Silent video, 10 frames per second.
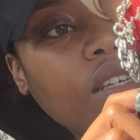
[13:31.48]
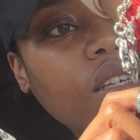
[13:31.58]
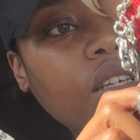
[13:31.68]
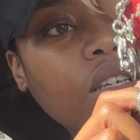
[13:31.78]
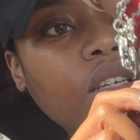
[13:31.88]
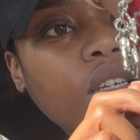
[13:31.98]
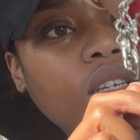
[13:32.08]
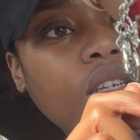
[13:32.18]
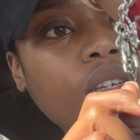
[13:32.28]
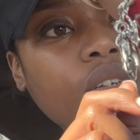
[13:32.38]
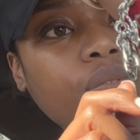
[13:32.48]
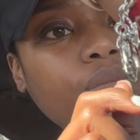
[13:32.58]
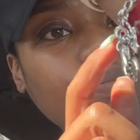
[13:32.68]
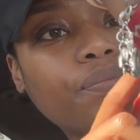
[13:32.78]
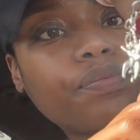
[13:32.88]

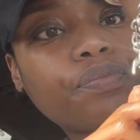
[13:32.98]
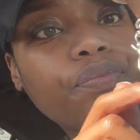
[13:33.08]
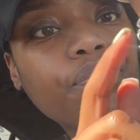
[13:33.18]
Nothing is said.